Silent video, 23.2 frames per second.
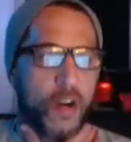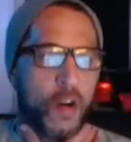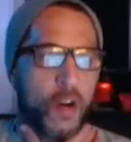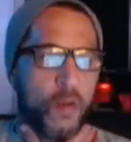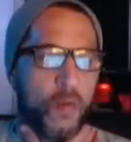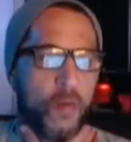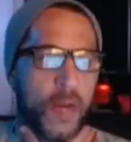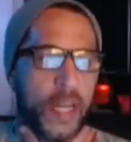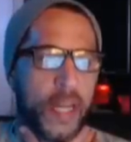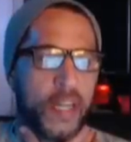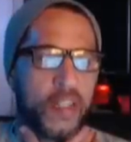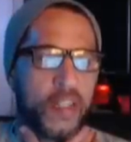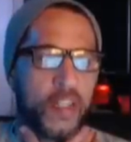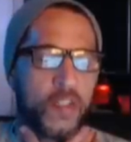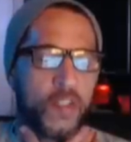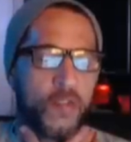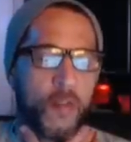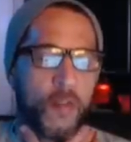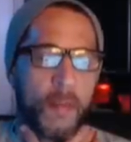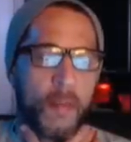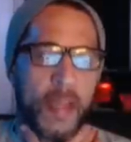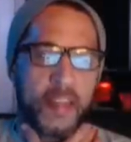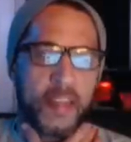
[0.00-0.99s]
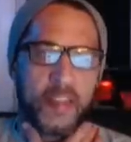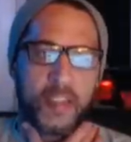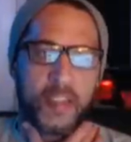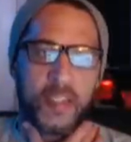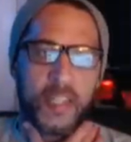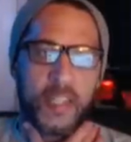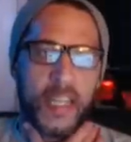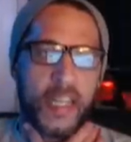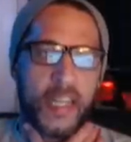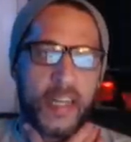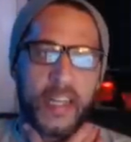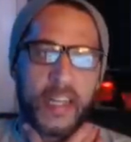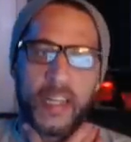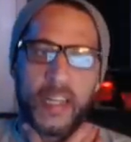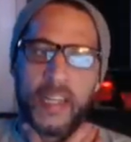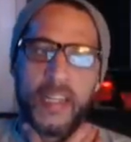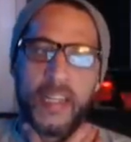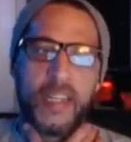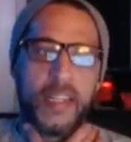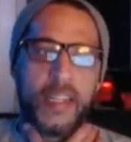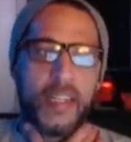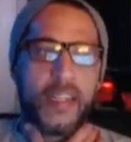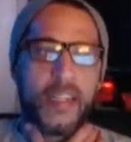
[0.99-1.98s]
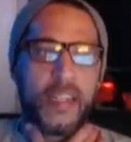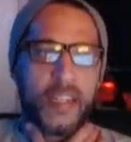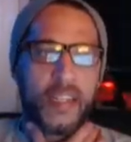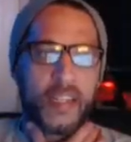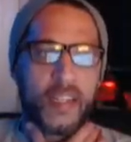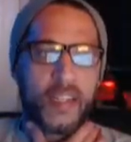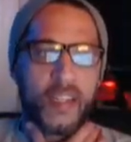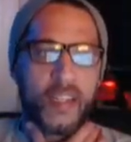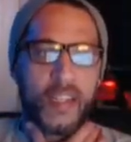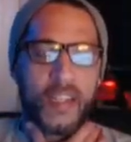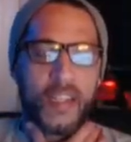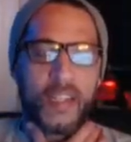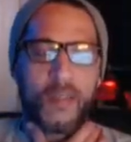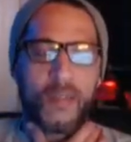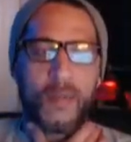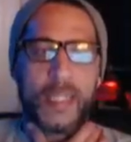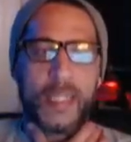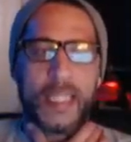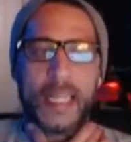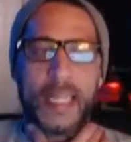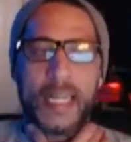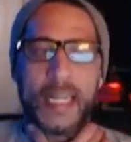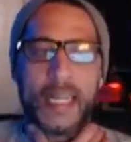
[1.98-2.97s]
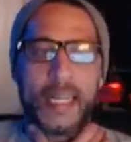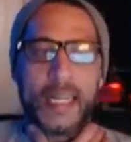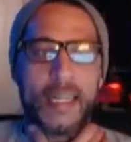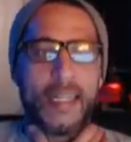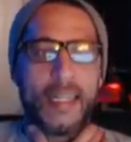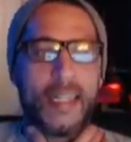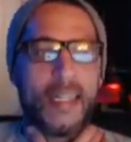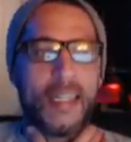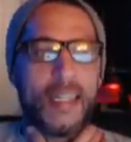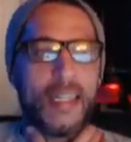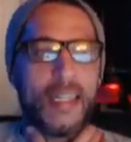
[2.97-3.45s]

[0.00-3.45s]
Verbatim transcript: her rages from escalating. Good luck with that.